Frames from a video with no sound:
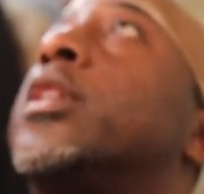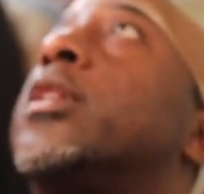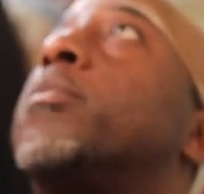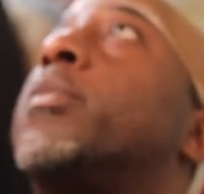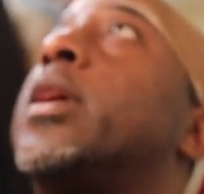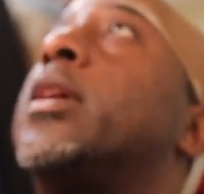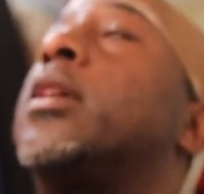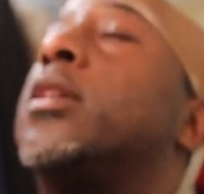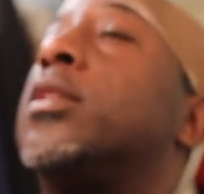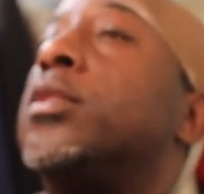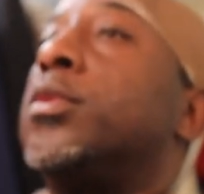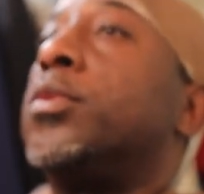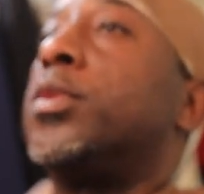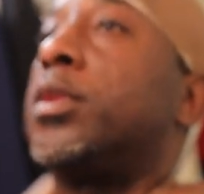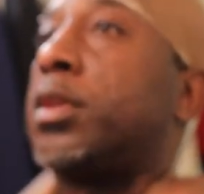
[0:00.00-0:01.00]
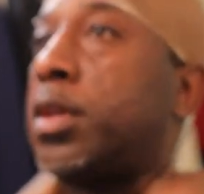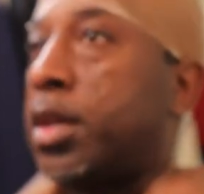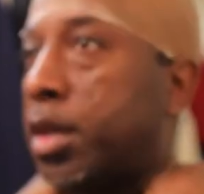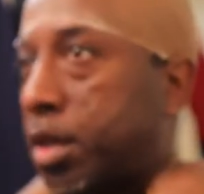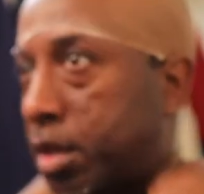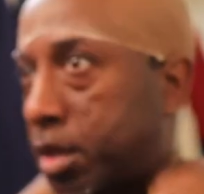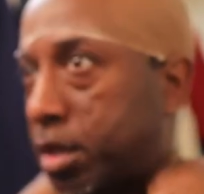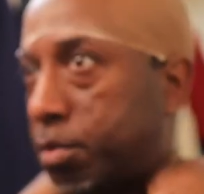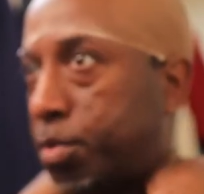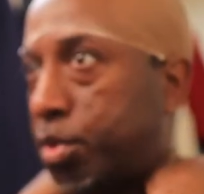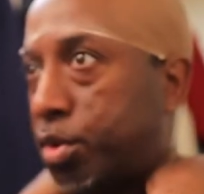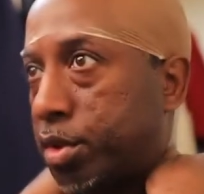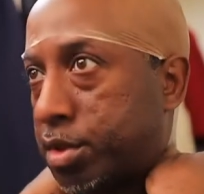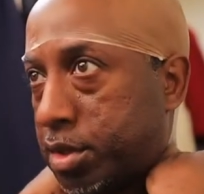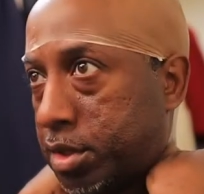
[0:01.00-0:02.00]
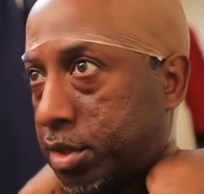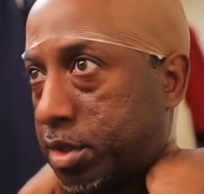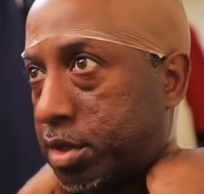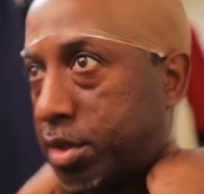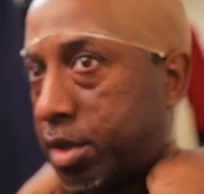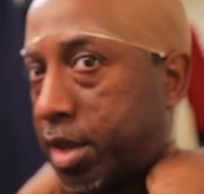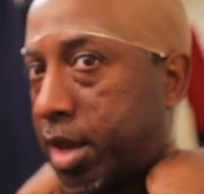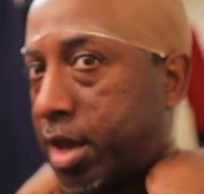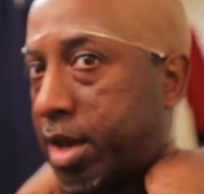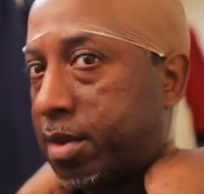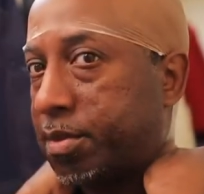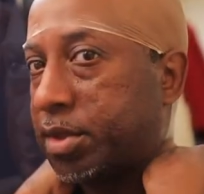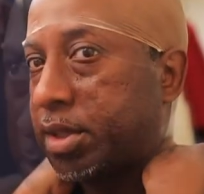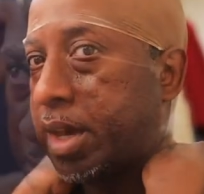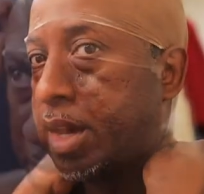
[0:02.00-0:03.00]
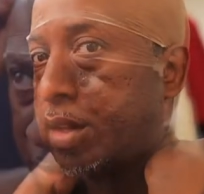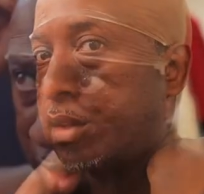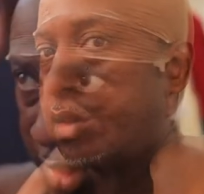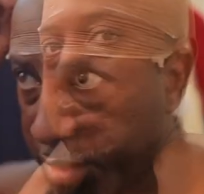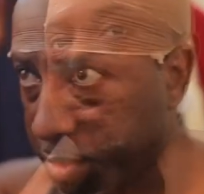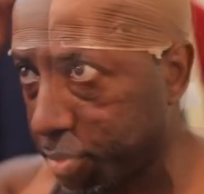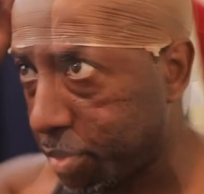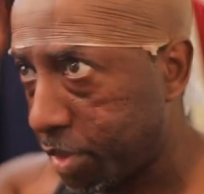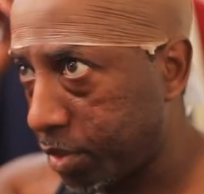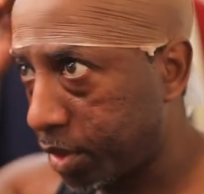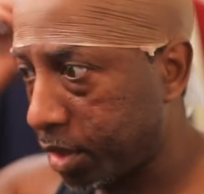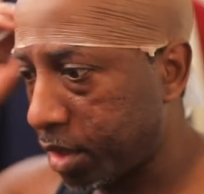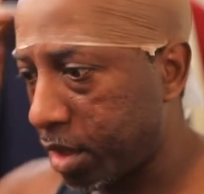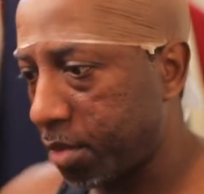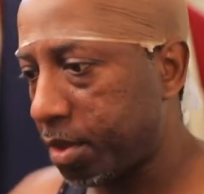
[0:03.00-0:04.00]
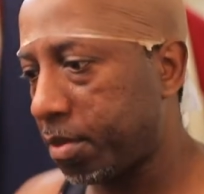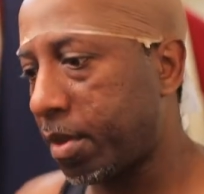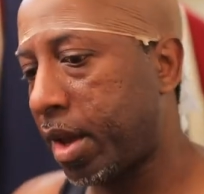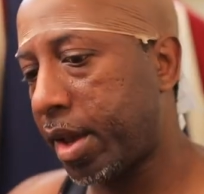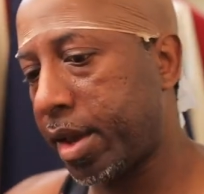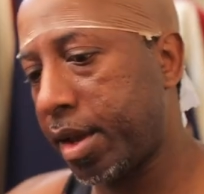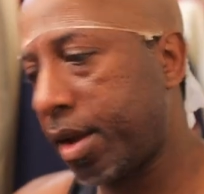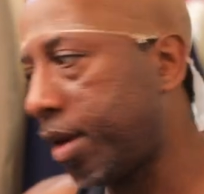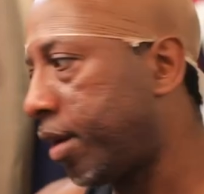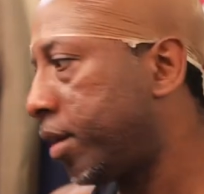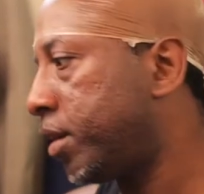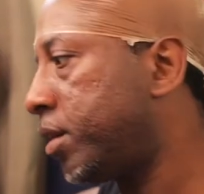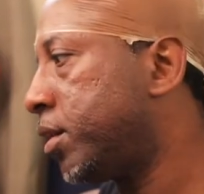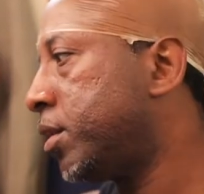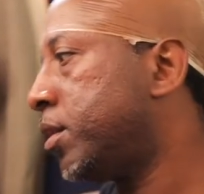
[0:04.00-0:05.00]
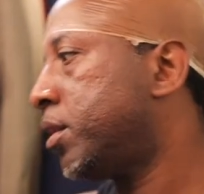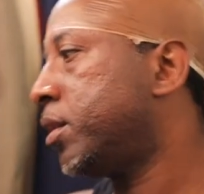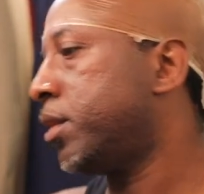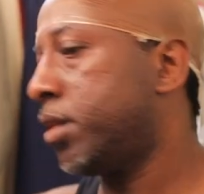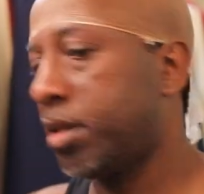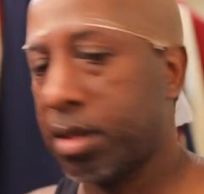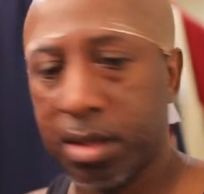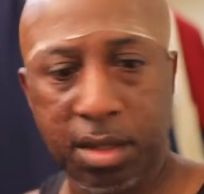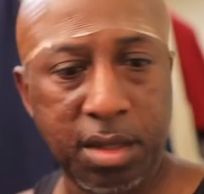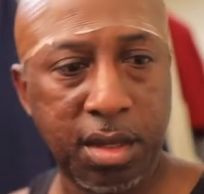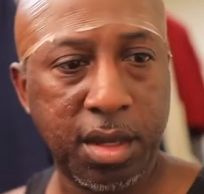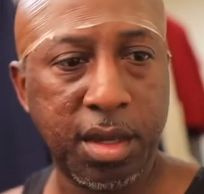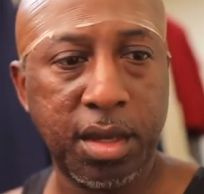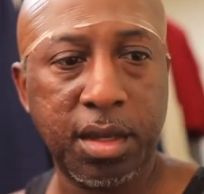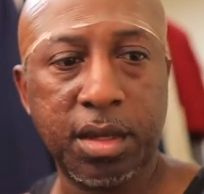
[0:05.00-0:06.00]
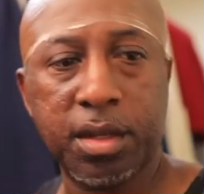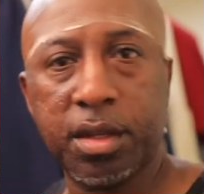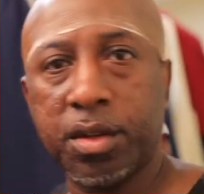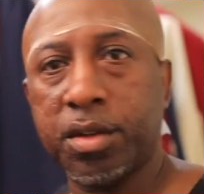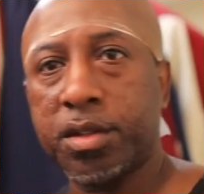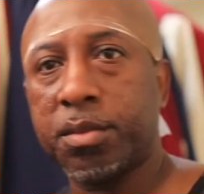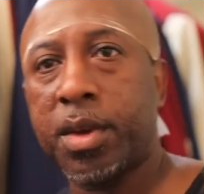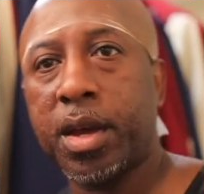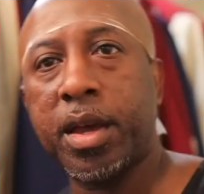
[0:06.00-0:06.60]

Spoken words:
head back and glue it, it'll pull the skull cap tighter. Spirit gum in my hair. And here's my